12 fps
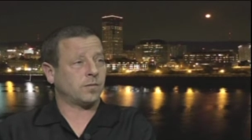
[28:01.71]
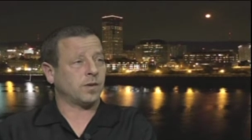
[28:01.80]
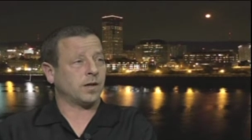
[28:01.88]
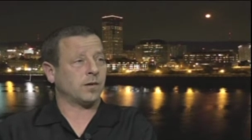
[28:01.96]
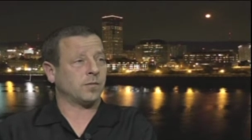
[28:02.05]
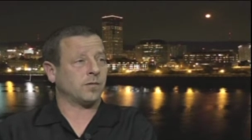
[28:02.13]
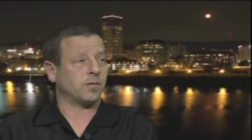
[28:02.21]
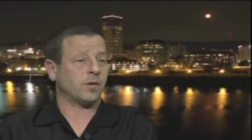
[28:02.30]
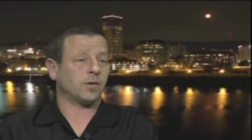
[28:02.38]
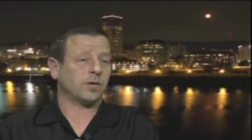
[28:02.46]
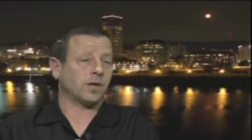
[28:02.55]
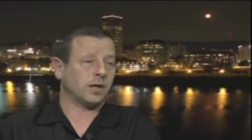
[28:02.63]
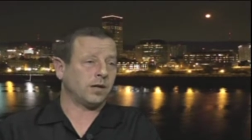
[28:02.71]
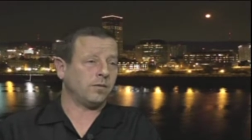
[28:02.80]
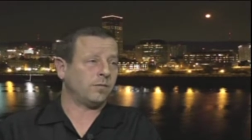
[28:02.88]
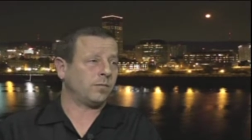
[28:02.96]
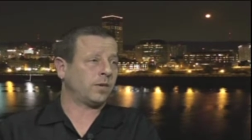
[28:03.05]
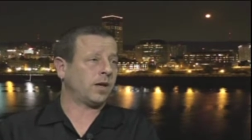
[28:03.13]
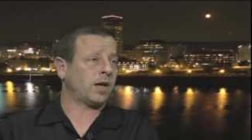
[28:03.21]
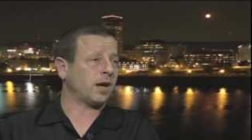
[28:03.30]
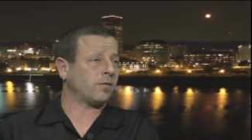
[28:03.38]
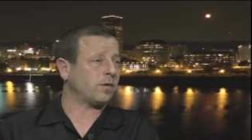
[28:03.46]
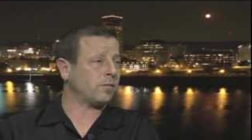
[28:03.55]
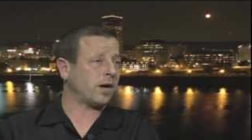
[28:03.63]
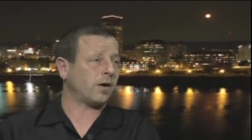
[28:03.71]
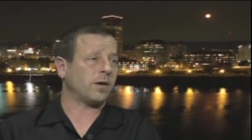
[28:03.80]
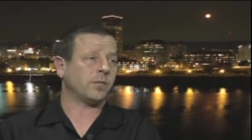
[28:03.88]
become divorced, like you can't remarry.